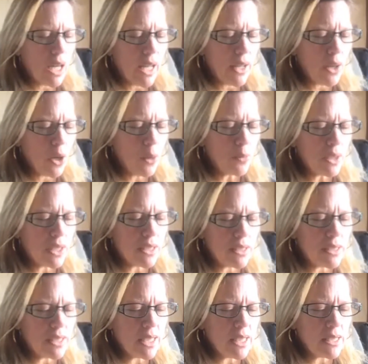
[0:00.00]
I hope that
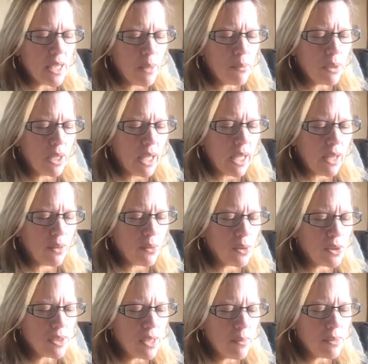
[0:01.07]
the seeds I plant
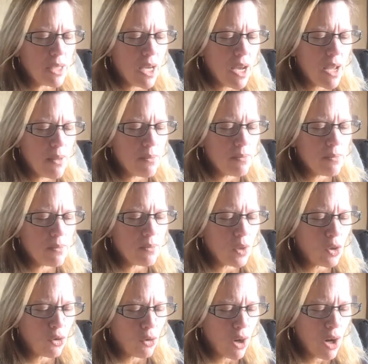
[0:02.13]
will sometime
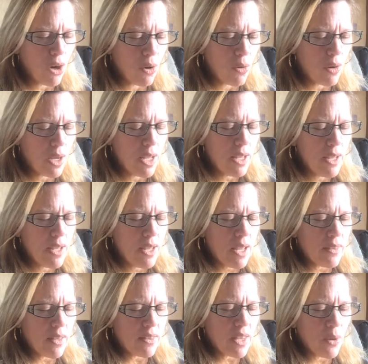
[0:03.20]
grow,
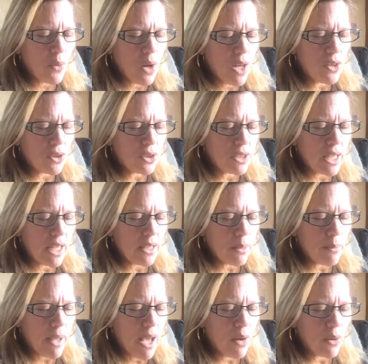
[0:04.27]
and that they will understand
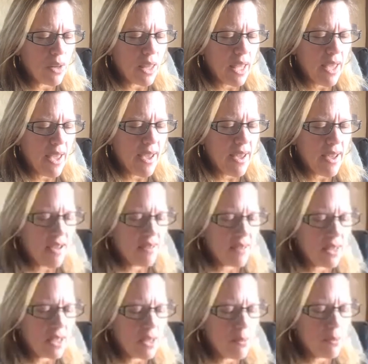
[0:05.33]
the power they
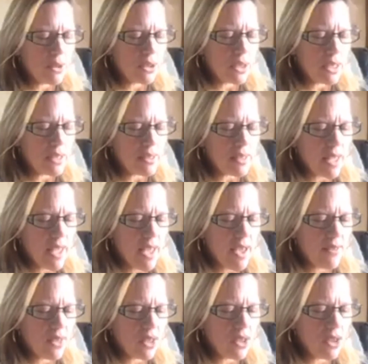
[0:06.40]
have and the abilities they
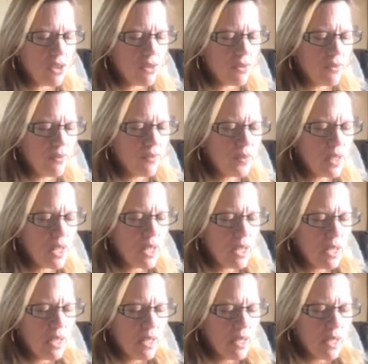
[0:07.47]
have in you.
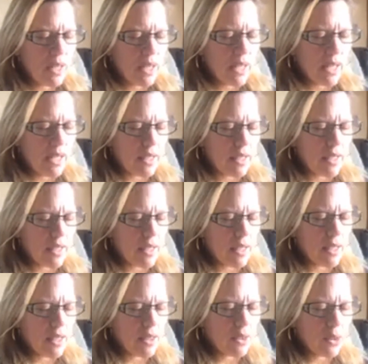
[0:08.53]
And
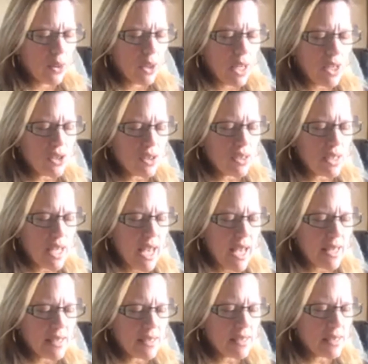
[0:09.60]
Lord, I just
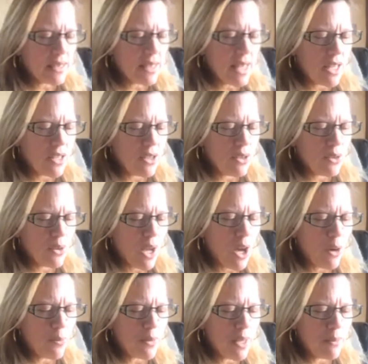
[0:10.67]
ask that you
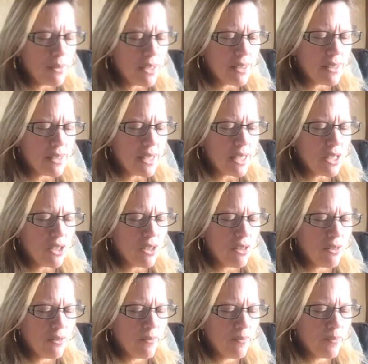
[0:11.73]
help them to seek
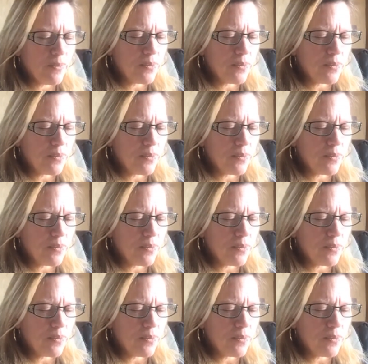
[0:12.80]
you